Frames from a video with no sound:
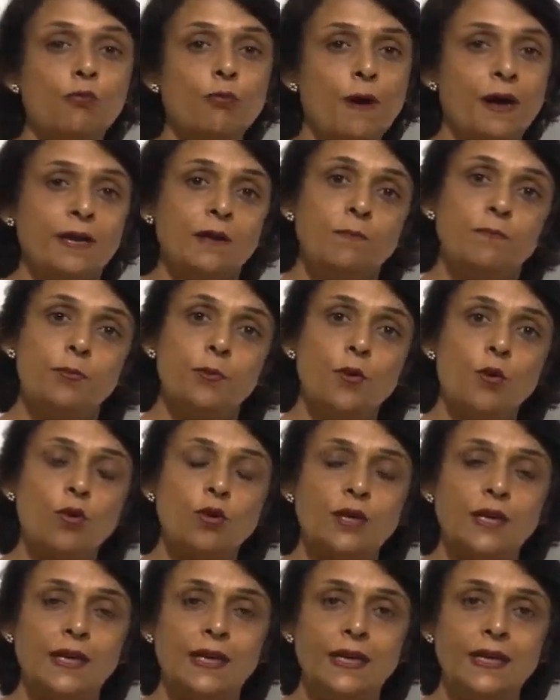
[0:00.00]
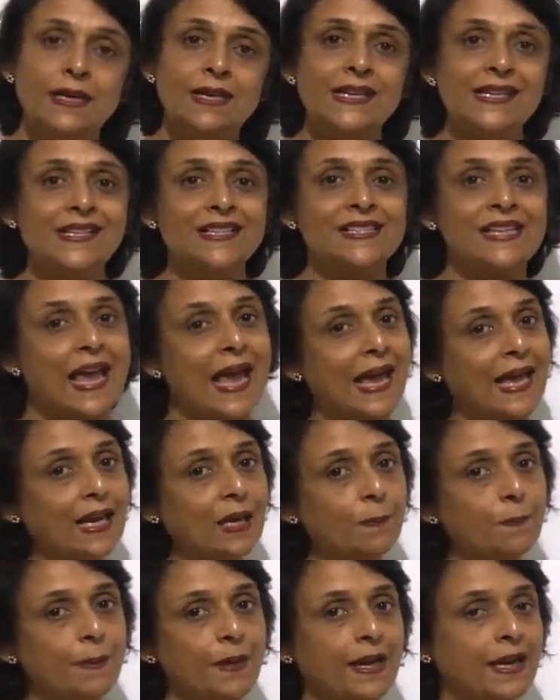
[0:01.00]
one protein is
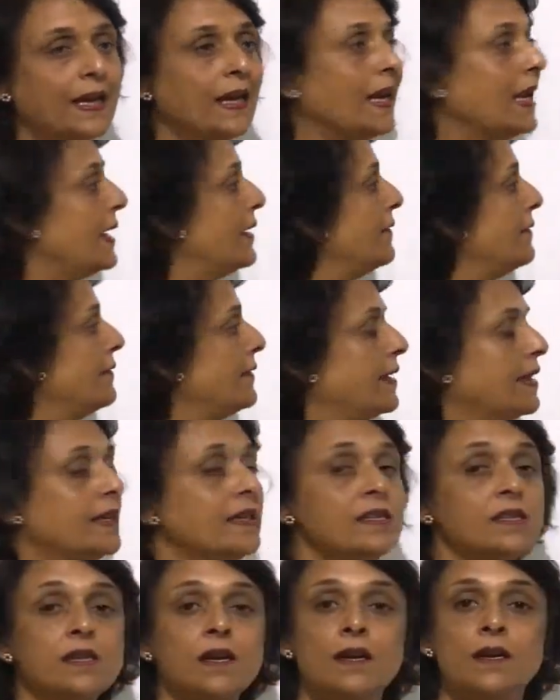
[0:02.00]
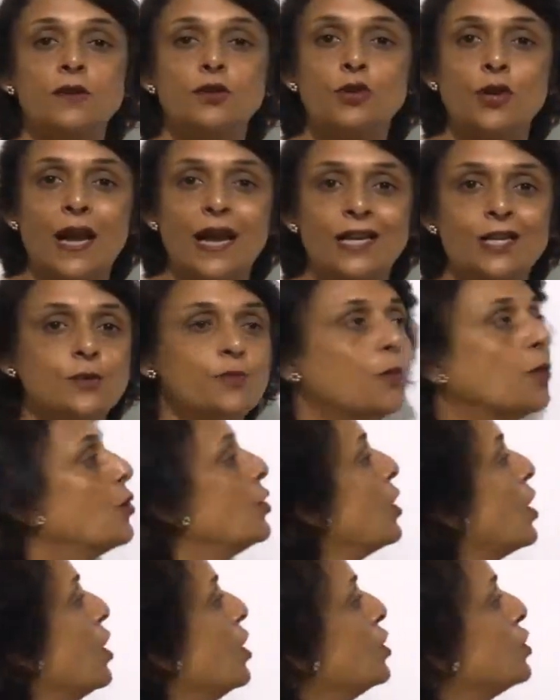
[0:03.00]
helping in this
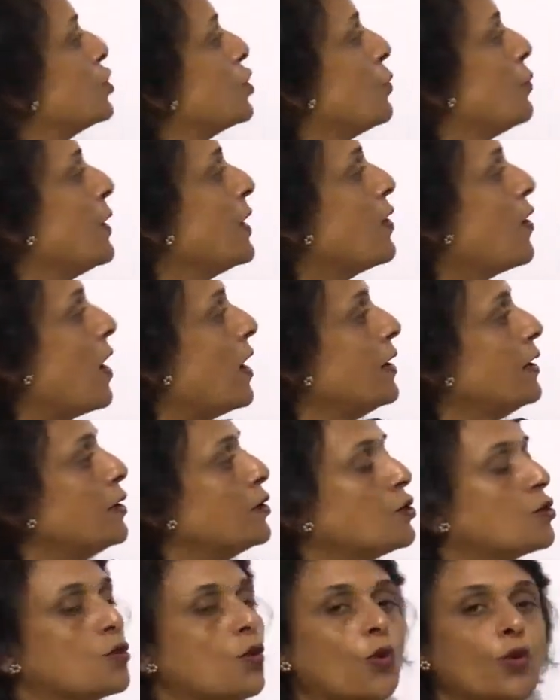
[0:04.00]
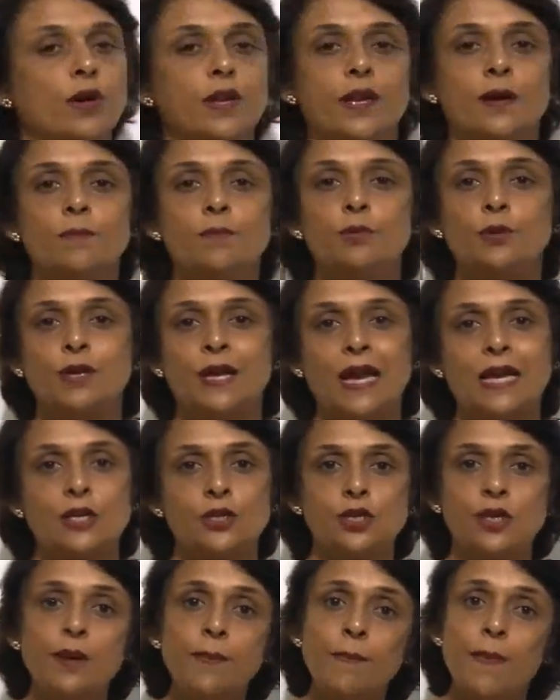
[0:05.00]
transport. So we call it sodium
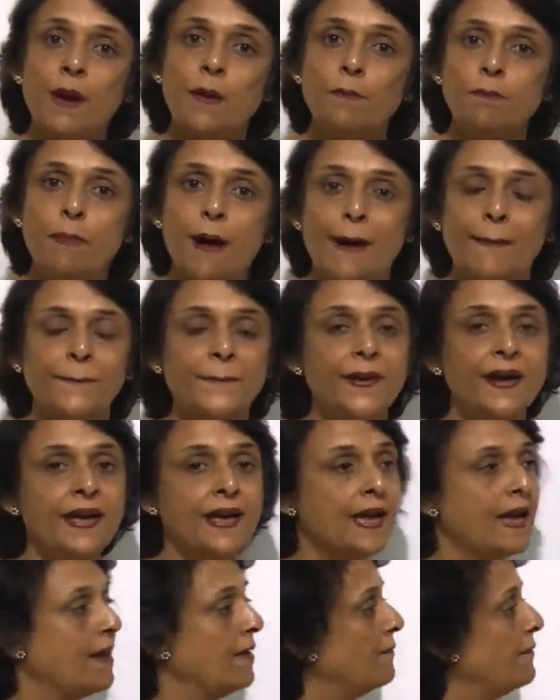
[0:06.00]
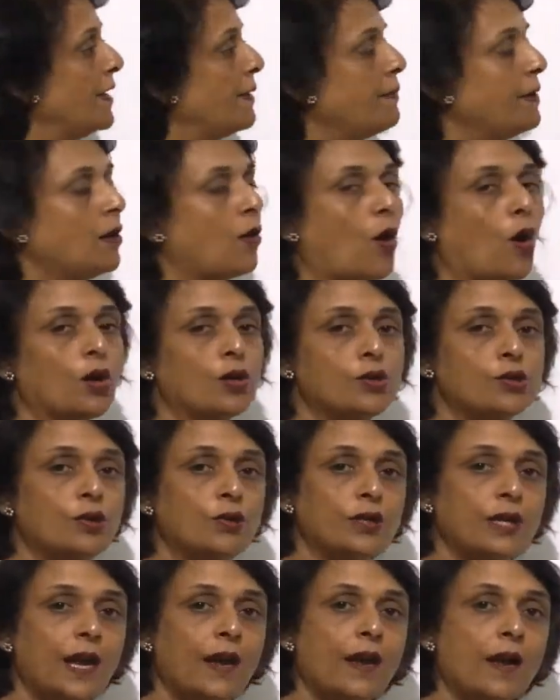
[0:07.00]
potassium pump. We will also
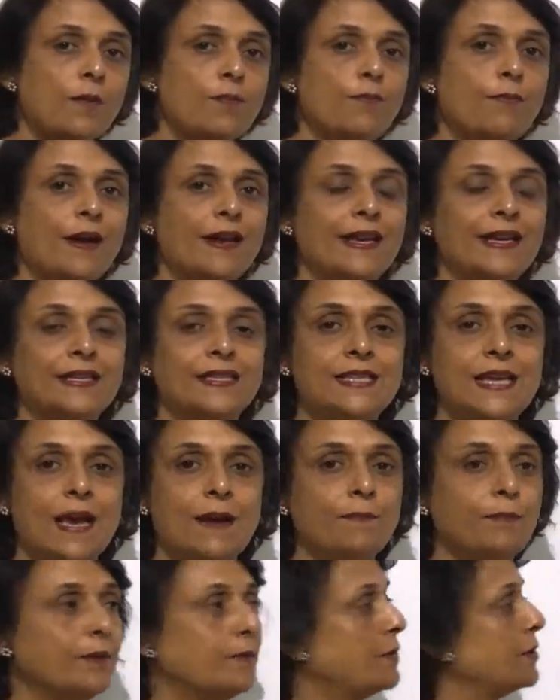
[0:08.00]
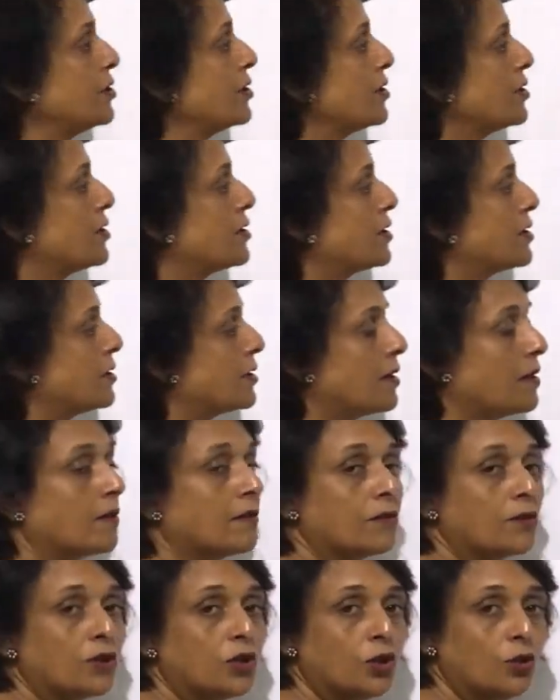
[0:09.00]
take up one example which is
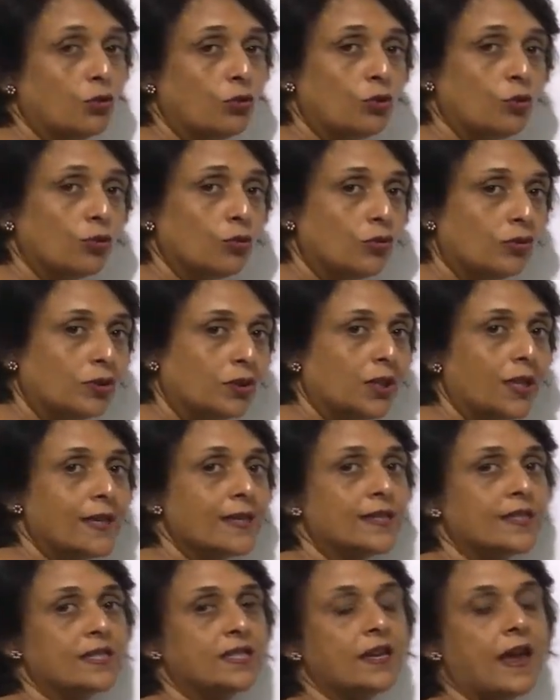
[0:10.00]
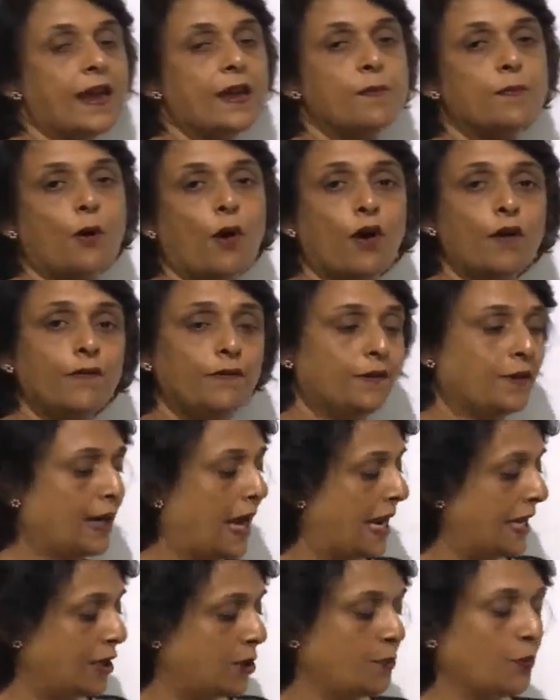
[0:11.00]
due to this type of
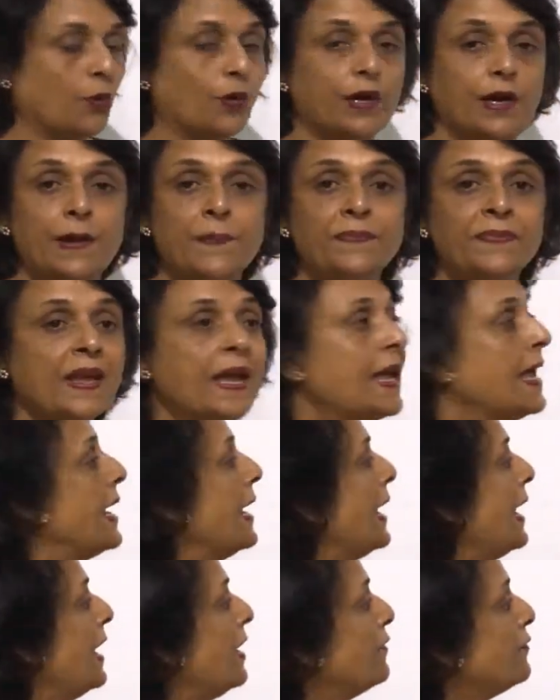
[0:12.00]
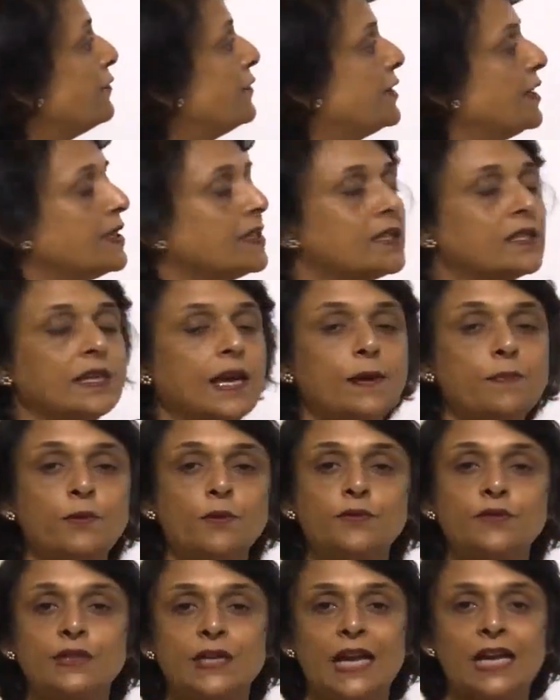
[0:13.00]
transport. If this type
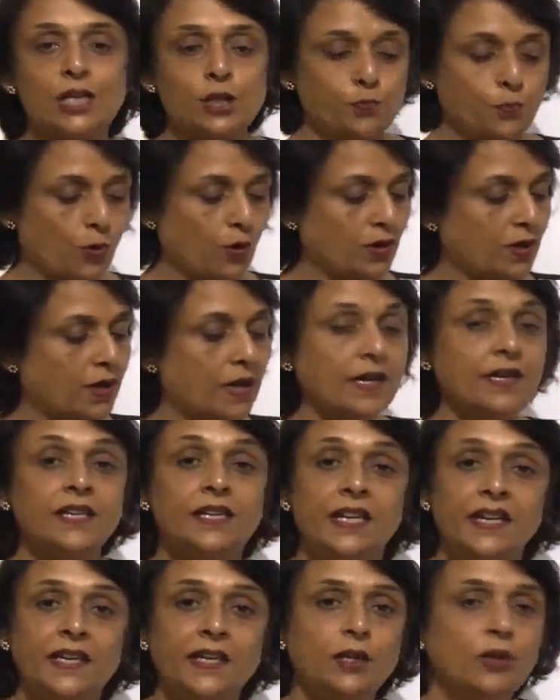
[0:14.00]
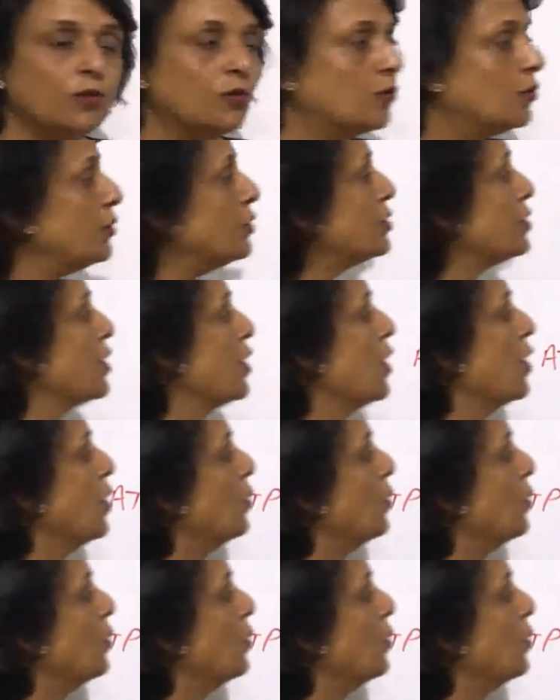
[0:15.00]
of transport continues,